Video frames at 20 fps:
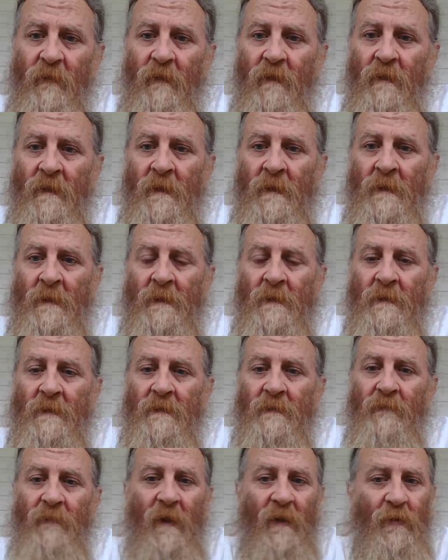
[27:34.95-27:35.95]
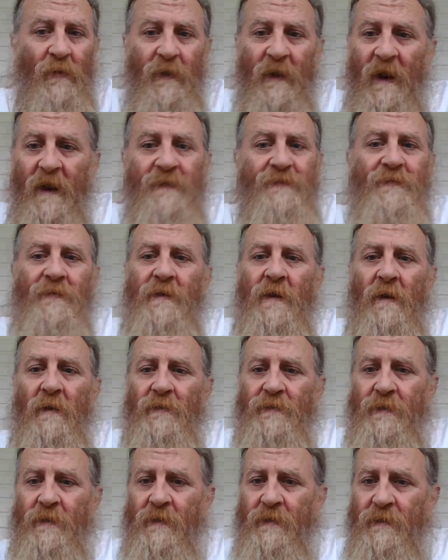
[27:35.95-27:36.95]
I'm not going to hate you
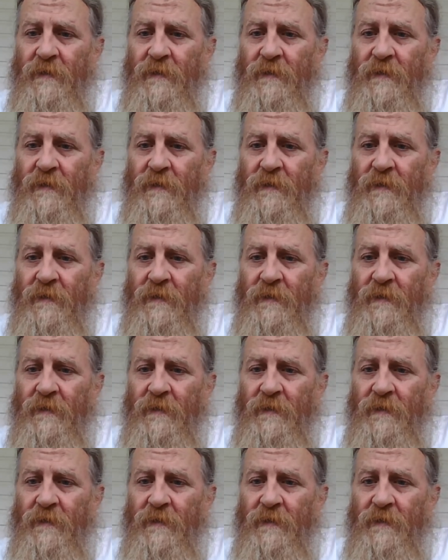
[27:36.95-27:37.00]
because